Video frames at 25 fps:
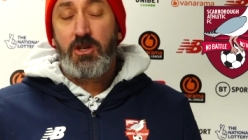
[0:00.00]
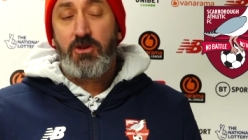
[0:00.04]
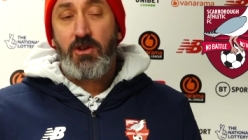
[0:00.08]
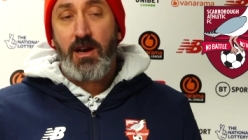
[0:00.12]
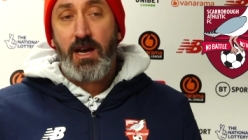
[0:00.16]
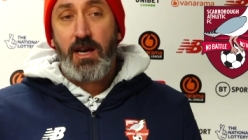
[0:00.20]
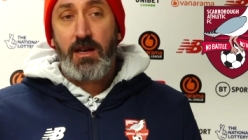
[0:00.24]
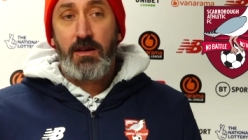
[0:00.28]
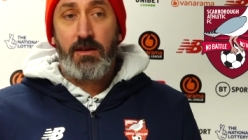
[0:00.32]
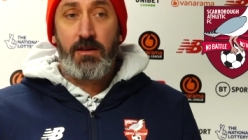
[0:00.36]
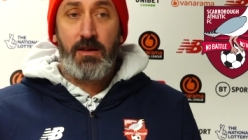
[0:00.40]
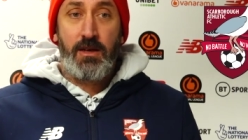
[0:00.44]

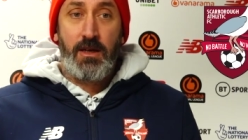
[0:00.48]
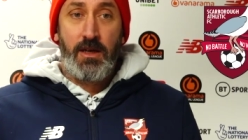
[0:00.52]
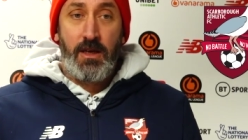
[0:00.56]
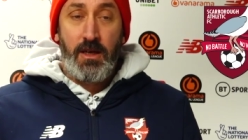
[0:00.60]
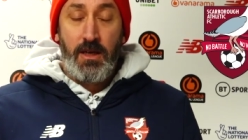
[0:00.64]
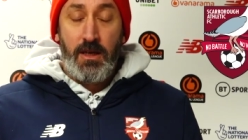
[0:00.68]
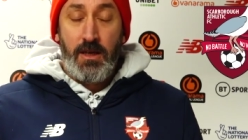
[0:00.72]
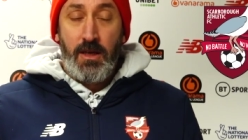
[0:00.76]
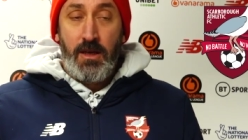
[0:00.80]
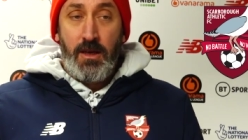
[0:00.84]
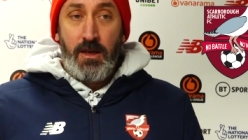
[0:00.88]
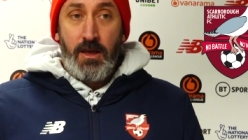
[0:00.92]
Try and
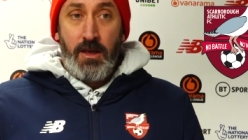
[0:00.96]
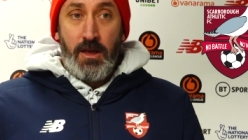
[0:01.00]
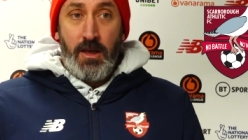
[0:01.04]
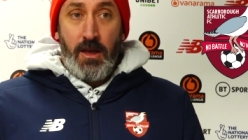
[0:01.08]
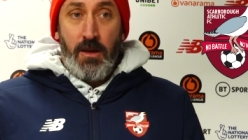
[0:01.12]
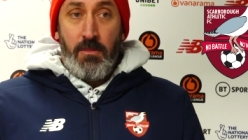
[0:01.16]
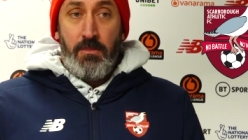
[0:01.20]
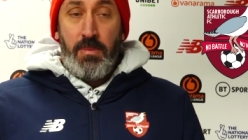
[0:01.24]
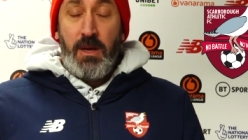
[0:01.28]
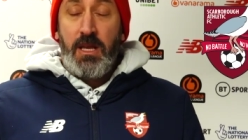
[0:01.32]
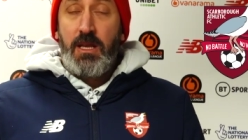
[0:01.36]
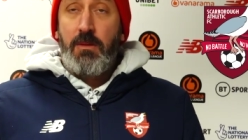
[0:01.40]

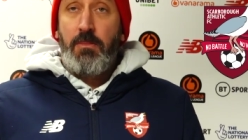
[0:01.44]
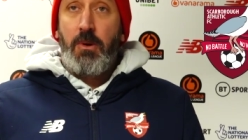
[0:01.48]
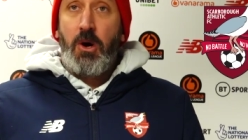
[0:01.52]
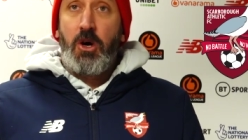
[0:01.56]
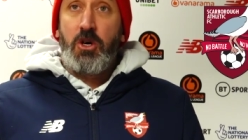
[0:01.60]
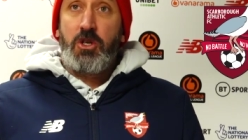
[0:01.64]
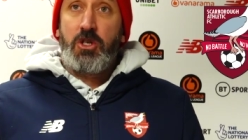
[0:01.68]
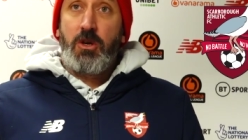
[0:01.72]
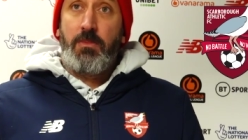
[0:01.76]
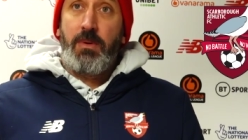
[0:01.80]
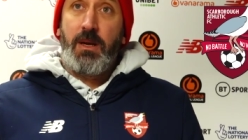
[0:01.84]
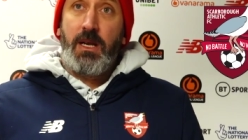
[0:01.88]
pick the
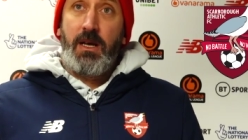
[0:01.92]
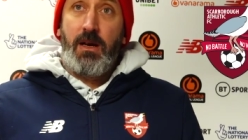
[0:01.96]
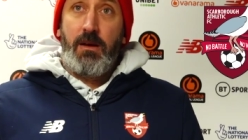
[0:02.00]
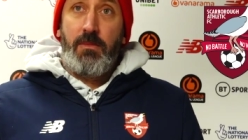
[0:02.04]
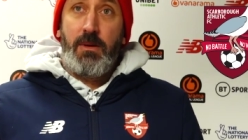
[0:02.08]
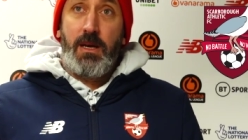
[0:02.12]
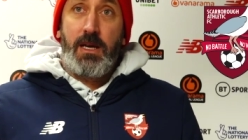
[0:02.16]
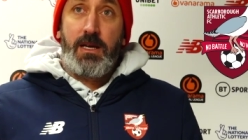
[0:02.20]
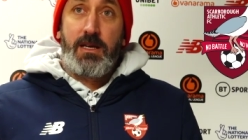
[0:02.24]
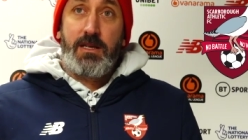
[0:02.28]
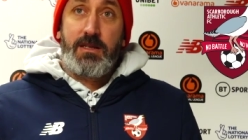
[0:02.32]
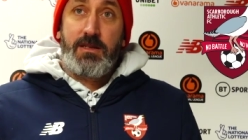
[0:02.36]
boys up a little
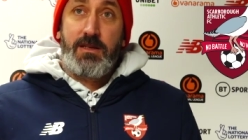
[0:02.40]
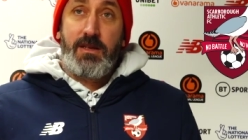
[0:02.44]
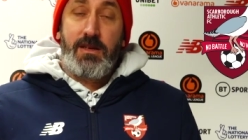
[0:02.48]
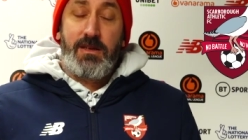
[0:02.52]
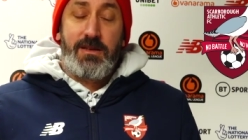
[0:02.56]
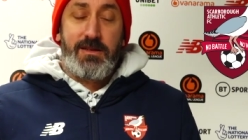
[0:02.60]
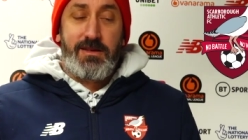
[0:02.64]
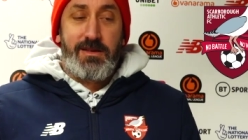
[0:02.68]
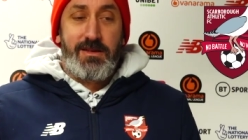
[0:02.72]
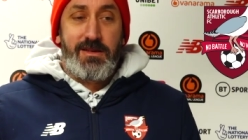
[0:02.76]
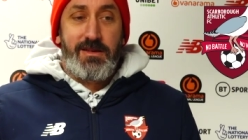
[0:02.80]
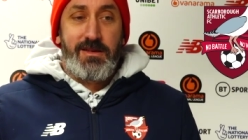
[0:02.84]
bit, because
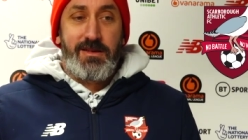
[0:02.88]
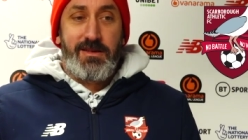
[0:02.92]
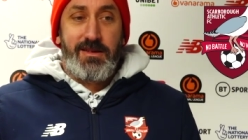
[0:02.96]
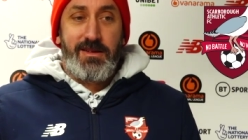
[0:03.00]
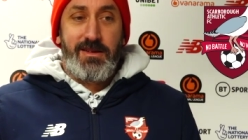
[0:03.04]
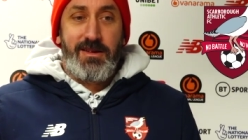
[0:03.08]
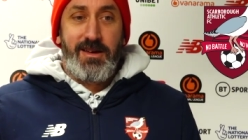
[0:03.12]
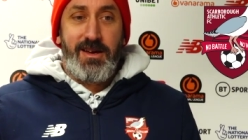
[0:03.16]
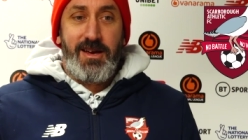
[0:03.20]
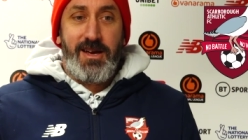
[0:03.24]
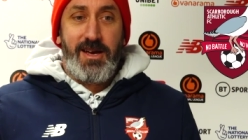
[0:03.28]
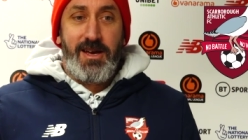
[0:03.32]
there's
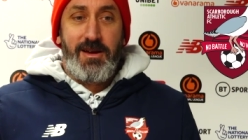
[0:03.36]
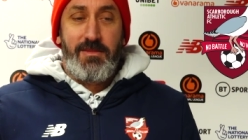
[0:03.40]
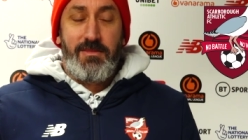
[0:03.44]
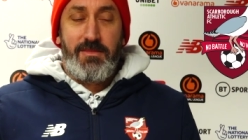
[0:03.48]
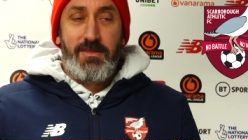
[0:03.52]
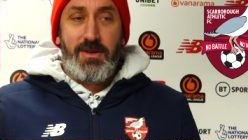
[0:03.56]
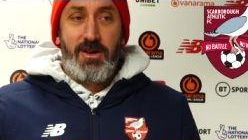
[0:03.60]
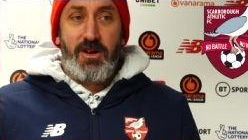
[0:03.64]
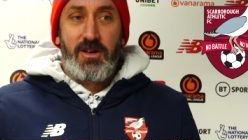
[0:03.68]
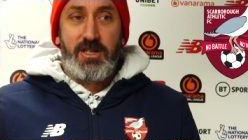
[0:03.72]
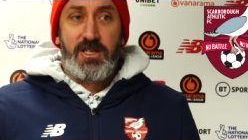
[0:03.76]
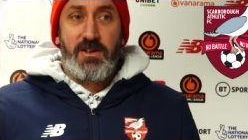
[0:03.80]
a
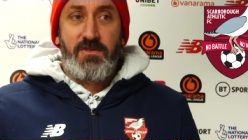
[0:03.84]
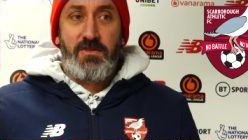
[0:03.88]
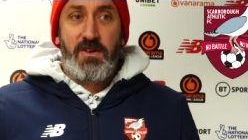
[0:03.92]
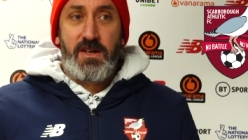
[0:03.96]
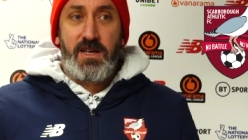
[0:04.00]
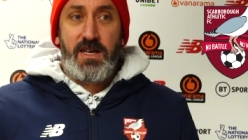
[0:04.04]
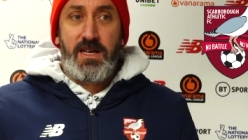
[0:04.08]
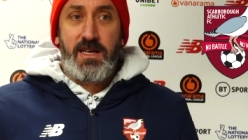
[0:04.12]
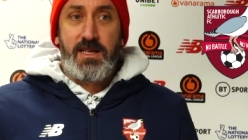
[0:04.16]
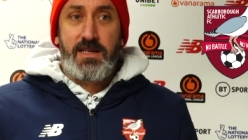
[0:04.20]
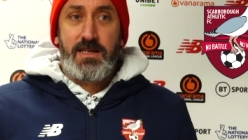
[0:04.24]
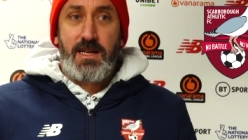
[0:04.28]
lot of
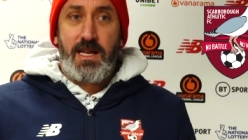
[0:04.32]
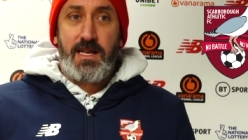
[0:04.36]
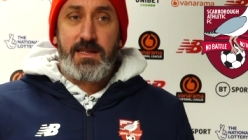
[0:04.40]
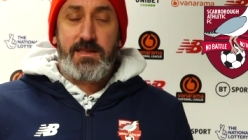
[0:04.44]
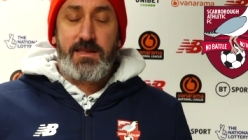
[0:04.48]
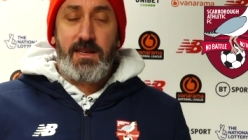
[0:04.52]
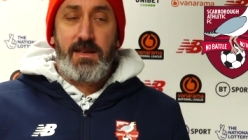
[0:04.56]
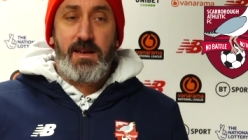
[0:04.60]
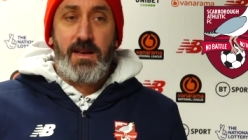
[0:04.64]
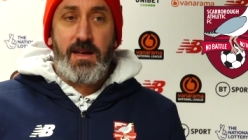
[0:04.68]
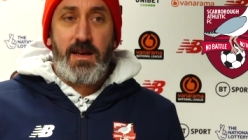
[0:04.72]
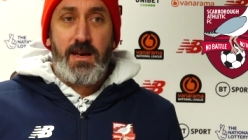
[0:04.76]
deflated
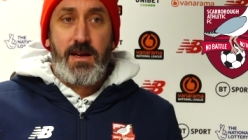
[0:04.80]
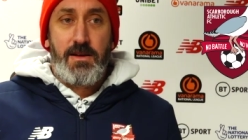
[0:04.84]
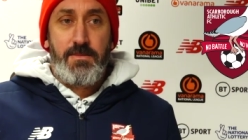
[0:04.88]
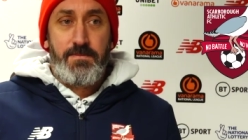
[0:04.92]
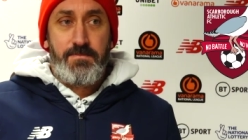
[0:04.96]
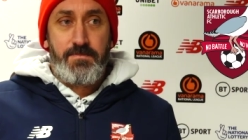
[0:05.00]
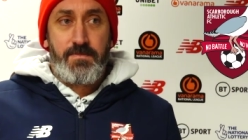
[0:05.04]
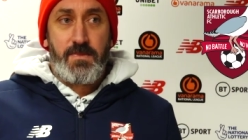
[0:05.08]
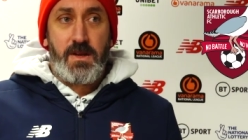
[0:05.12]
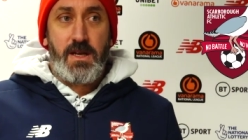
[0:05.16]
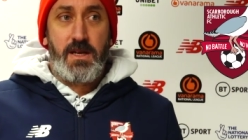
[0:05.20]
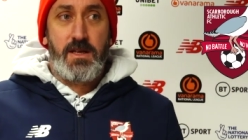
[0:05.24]
lads in there,
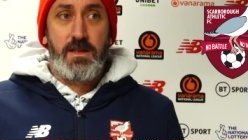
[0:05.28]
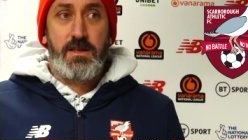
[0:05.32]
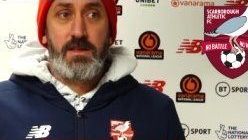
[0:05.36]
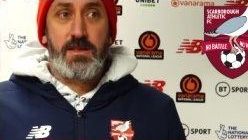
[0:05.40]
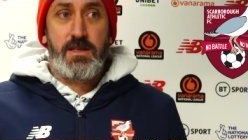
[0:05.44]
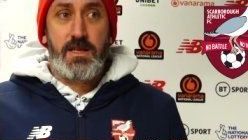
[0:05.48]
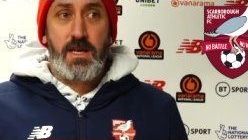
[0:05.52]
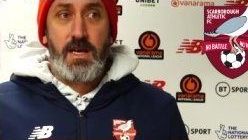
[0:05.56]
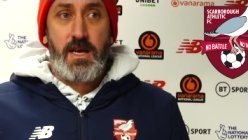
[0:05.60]
and